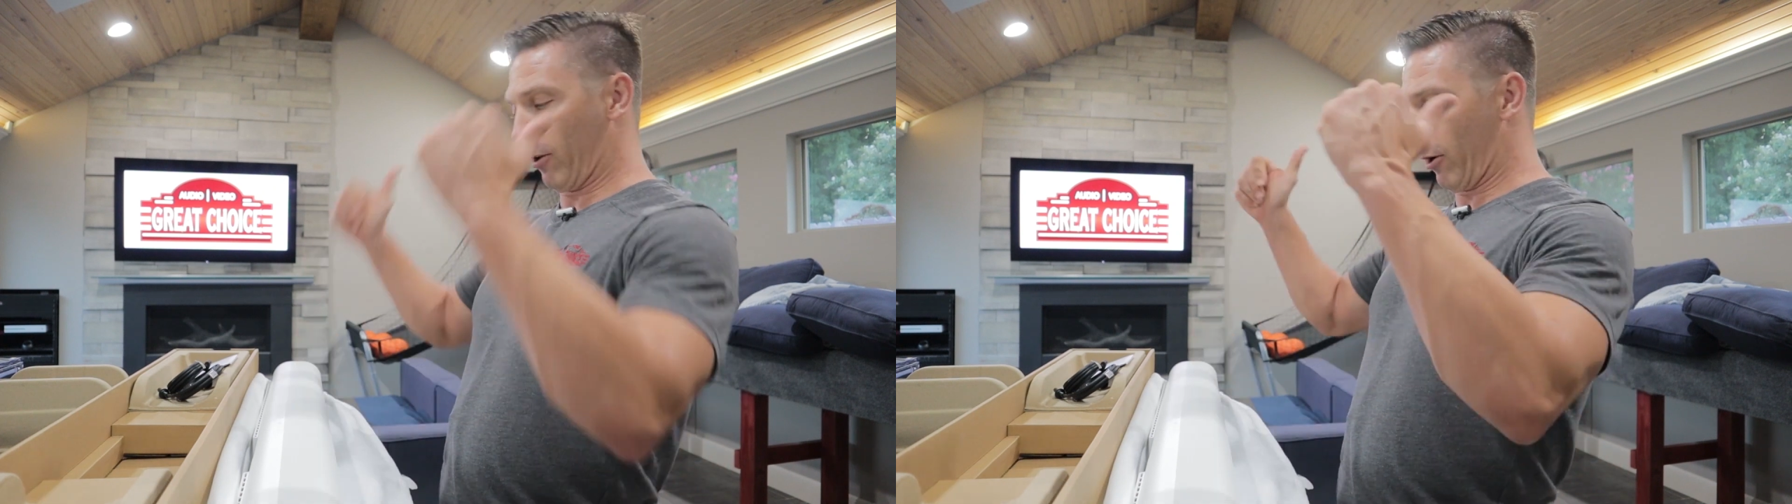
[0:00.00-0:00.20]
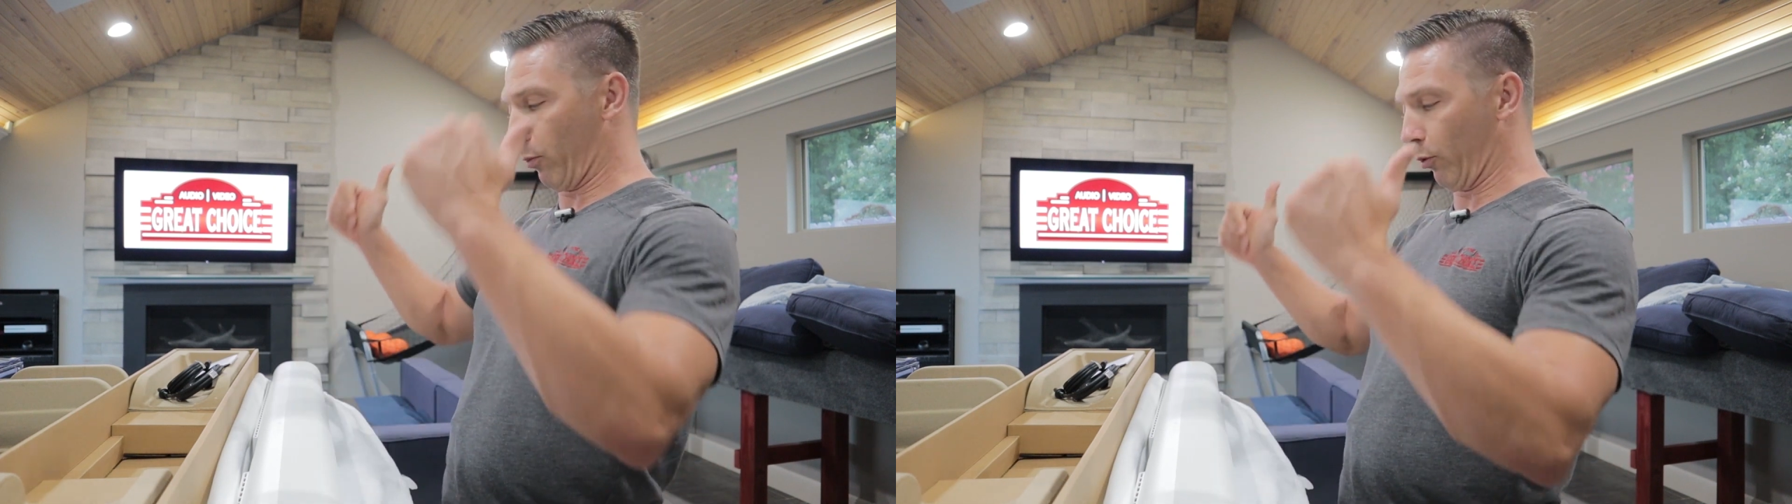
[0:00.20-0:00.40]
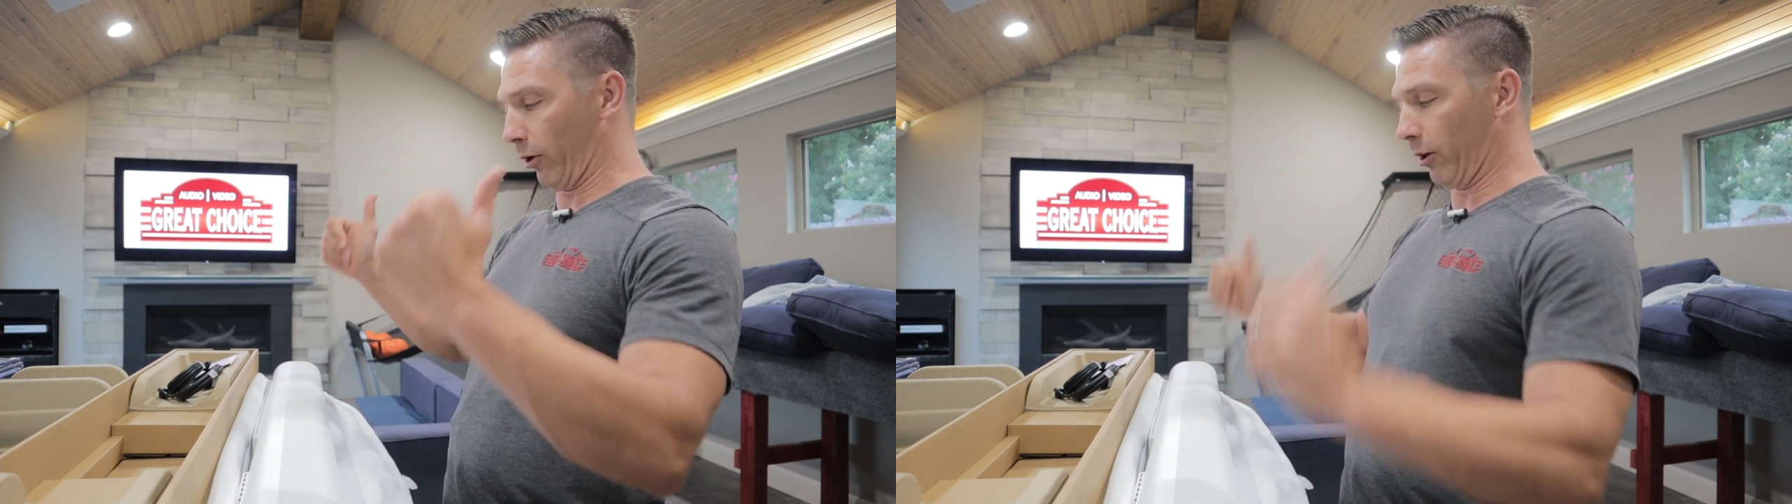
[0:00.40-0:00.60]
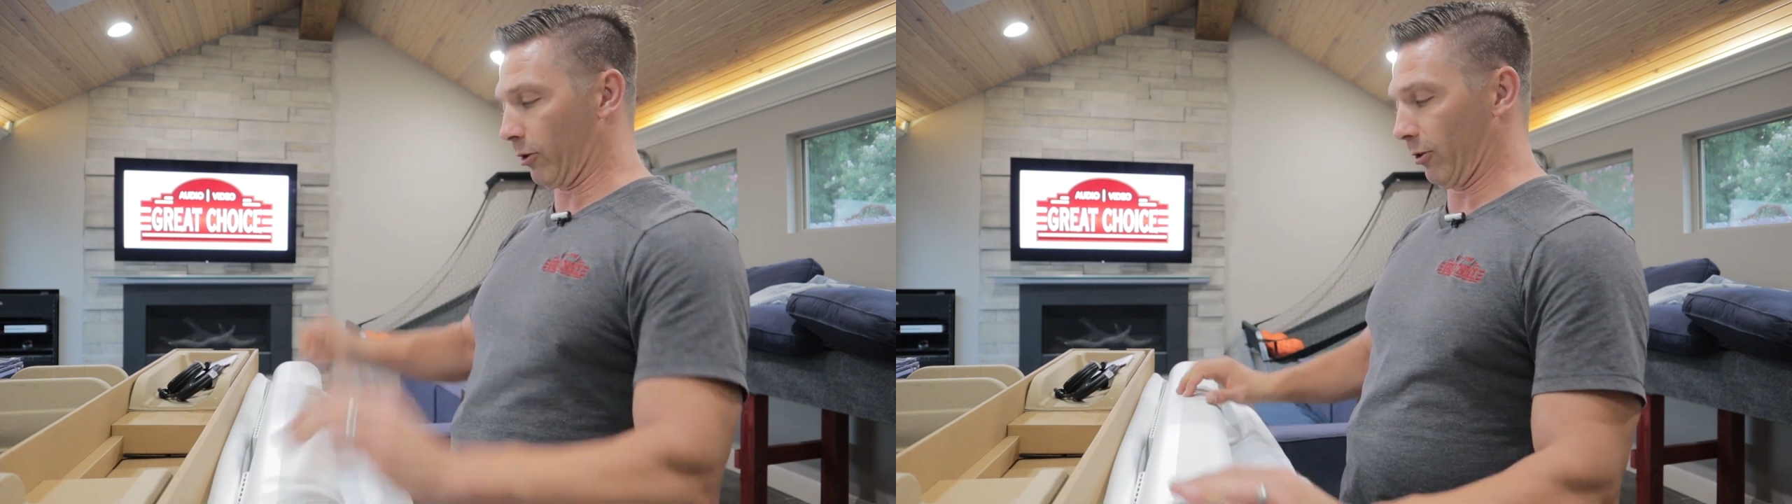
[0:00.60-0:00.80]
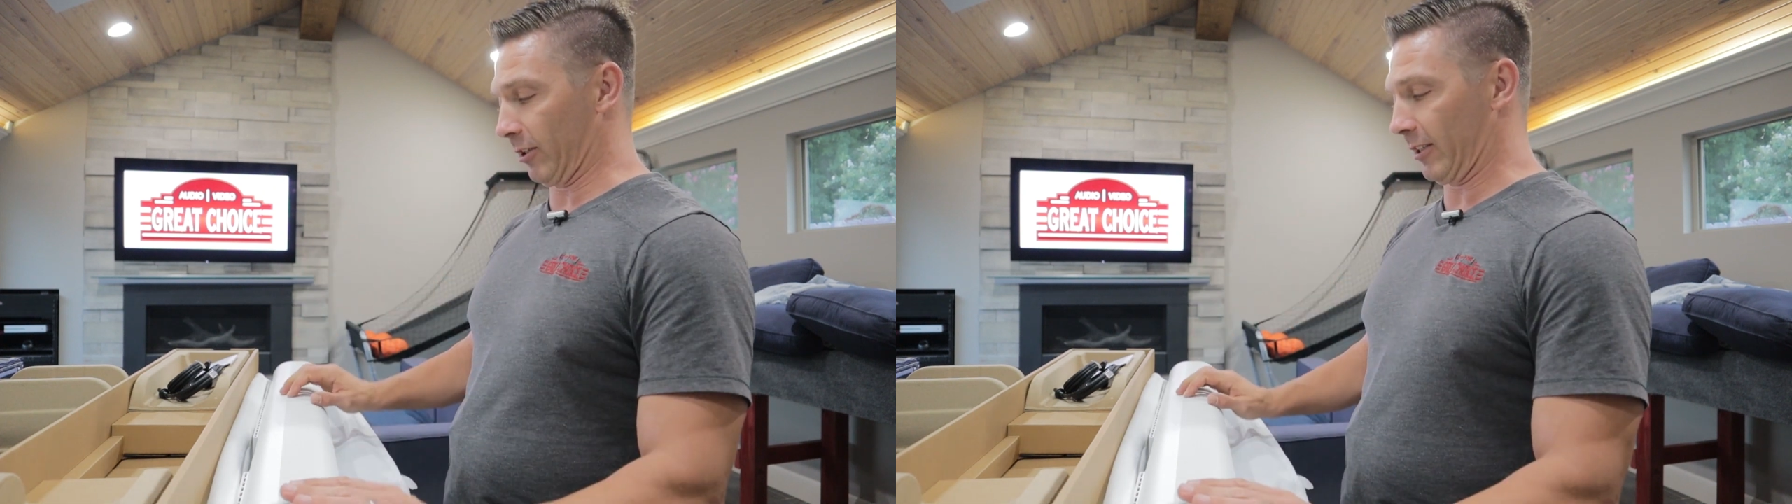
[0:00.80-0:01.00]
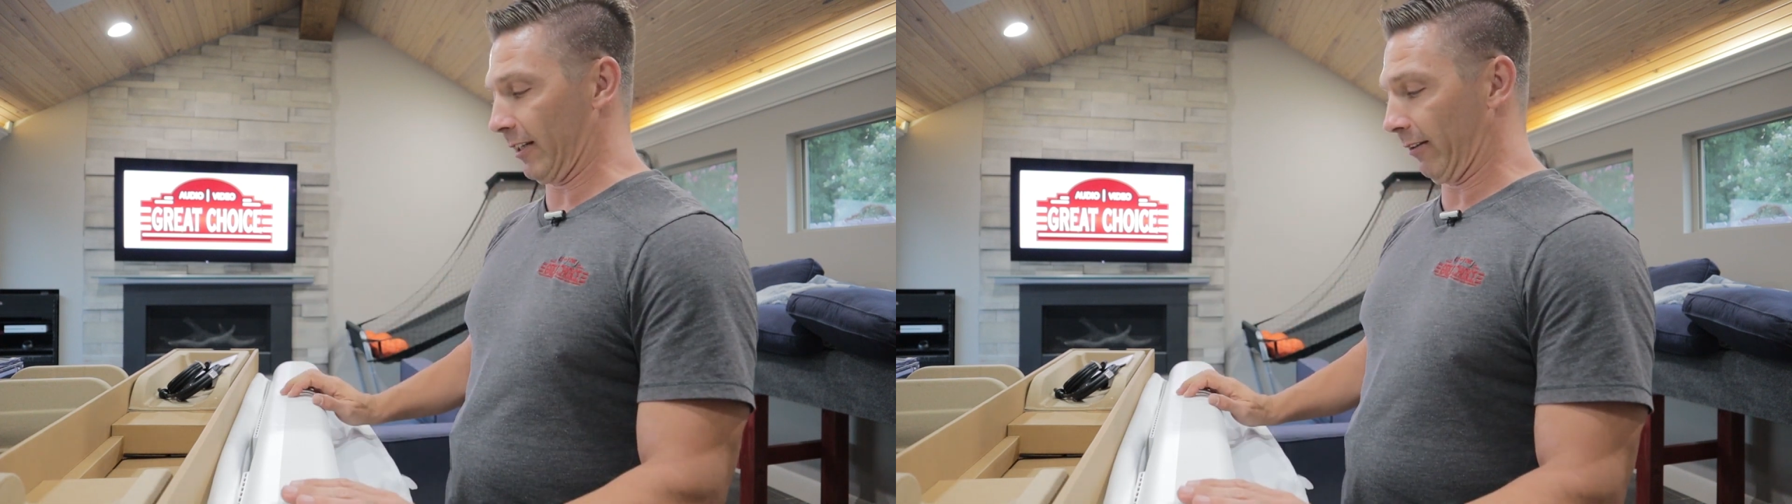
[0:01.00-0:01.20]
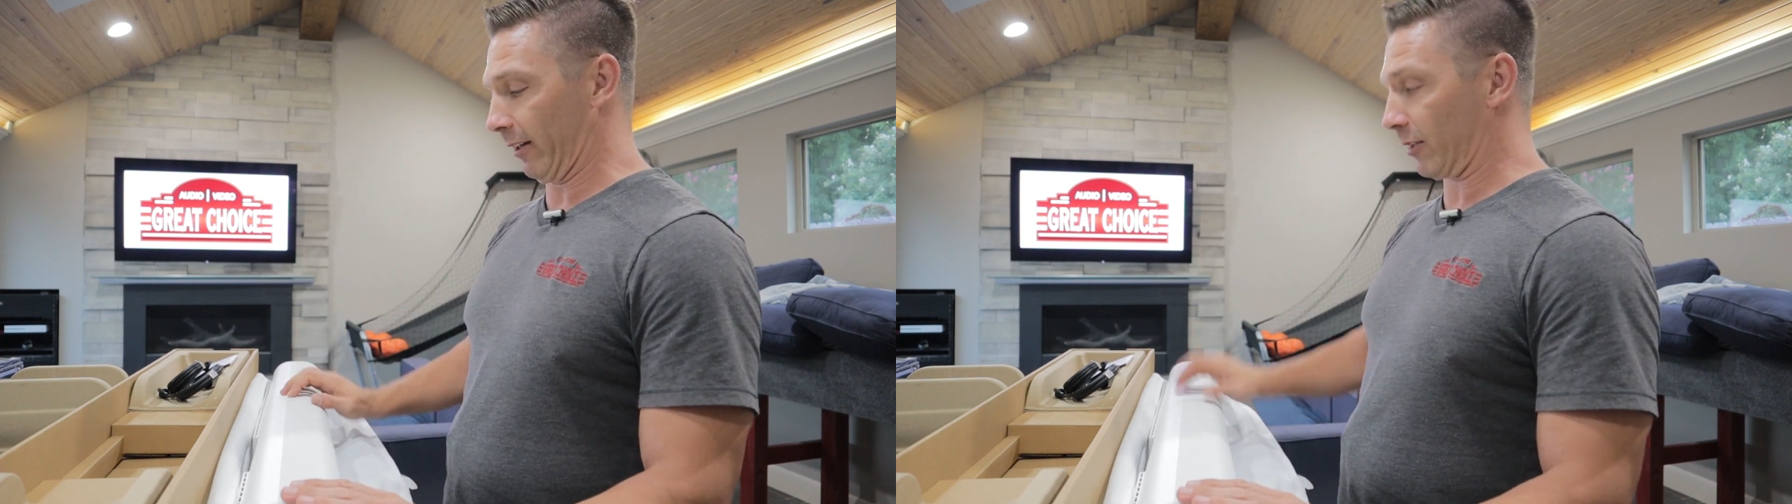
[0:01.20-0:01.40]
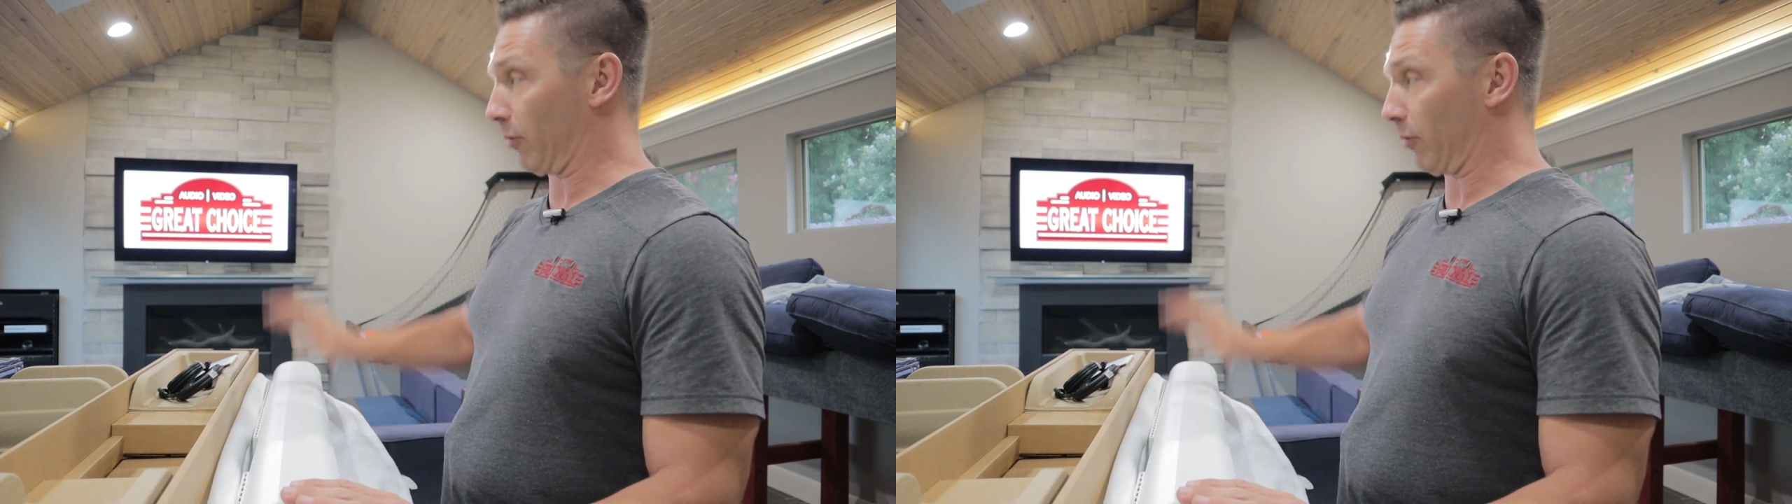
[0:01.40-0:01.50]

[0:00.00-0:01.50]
upward to the ceiling.